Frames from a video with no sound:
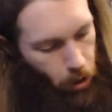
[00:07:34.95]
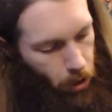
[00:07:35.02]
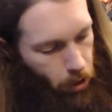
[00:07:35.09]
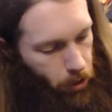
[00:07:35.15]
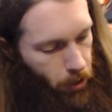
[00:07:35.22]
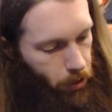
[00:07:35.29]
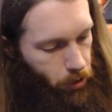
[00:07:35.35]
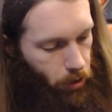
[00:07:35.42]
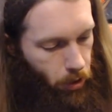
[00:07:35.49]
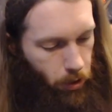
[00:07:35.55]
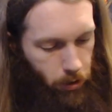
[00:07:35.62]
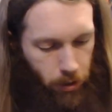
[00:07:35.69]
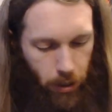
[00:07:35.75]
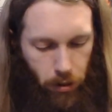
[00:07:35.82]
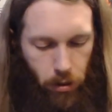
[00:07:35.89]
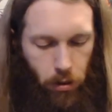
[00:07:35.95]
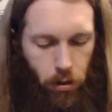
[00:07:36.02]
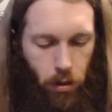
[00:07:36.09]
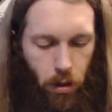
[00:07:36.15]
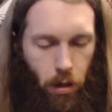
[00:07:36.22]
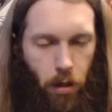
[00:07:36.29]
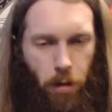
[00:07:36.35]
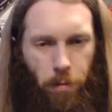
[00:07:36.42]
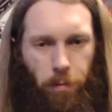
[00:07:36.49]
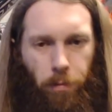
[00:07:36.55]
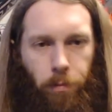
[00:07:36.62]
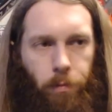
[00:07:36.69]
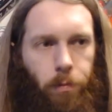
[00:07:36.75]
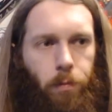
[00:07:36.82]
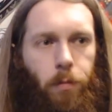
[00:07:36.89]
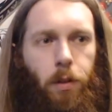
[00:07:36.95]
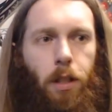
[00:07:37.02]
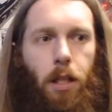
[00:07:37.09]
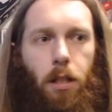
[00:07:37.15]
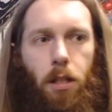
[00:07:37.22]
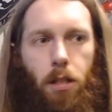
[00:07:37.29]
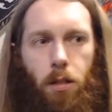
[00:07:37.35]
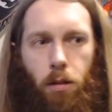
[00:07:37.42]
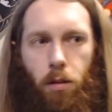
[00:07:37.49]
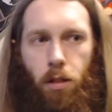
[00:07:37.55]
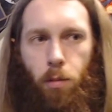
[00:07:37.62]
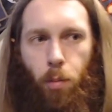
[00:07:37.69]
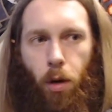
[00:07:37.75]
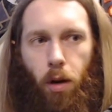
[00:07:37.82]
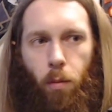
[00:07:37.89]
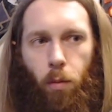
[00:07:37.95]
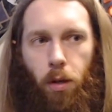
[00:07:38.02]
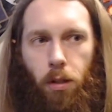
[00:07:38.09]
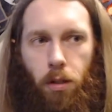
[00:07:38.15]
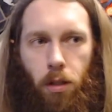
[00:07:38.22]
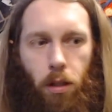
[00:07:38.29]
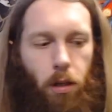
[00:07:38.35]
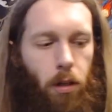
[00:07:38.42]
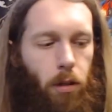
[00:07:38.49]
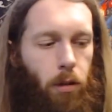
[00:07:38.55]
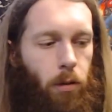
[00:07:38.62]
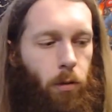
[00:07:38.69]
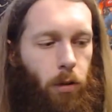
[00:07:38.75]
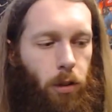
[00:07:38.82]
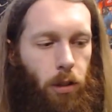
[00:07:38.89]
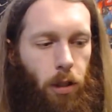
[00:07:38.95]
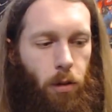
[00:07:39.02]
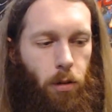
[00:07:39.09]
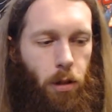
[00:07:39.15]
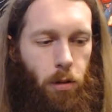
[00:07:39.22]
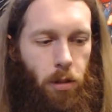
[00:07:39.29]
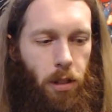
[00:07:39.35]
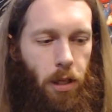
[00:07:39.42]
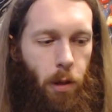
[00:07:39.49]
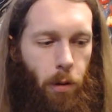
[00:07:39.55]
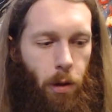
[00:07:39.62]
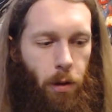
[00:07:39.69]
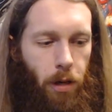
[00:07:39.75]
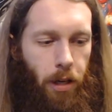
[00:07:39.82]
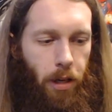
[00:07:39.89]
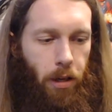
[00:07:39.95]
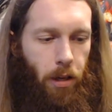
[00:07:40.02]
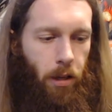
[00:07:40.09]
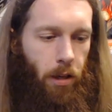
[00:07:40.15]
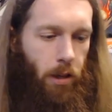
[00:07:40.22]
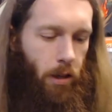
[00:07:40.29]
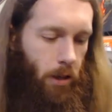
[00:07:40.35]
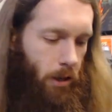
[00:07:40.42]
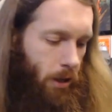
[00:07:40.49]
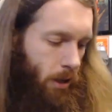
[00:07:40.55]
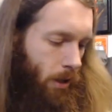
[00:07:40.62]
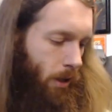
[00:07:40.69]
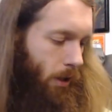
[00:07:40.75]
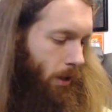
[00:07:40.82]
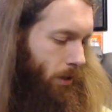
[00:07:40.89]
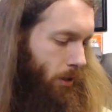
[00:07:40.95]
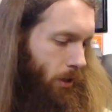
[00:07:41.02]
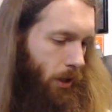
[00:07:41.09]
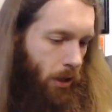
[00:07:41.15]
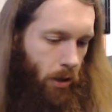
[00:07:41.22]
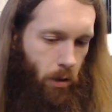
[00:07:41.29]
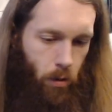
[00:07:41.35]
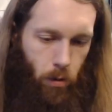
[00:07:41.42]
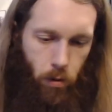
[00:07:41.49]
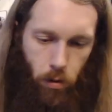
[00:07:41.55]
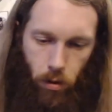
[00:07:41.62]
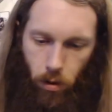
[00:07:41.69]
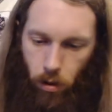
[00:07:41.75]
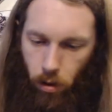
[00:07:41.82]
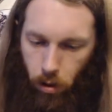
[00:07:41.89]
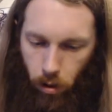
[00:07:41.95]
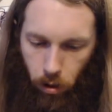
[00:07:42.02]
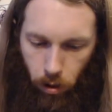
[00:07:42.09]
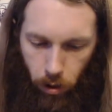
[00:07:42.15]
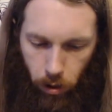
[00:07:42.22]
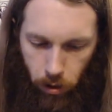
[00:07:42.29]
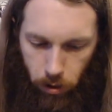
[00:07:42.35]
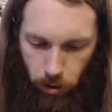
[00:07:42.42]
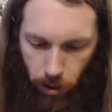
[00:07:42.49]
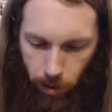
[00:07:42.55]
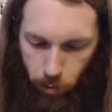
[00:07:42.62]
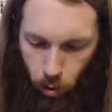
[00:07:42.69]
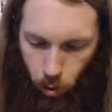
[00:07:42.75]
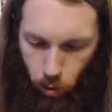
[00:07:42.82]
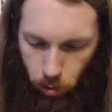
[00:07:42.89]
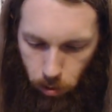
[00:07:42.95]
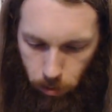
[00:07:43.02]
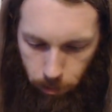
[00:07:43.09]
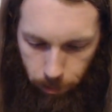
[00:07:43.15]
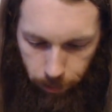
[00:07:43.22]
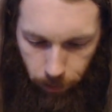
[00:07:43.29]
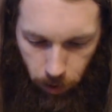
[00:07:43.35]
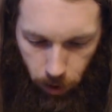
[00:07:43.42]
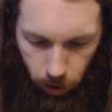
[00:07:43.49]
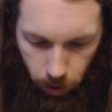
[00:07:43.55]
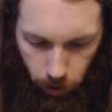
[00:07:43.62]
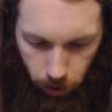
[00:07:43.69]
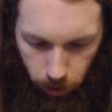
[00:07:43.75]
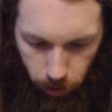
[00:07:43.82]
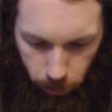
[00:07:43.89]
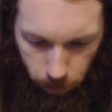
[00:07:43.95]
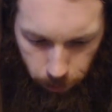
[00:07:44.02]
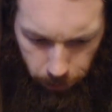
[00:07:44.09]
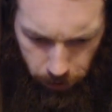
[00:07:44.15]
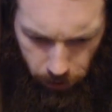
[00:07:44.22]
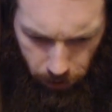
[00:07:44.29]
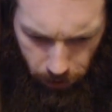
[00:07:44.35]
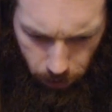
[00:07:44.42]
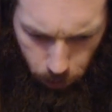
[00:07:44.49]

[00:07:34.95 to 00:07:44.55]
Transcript: That's good. It's got this palm rest here, which I'll see how I like as that goes. As time goes. Let's see, the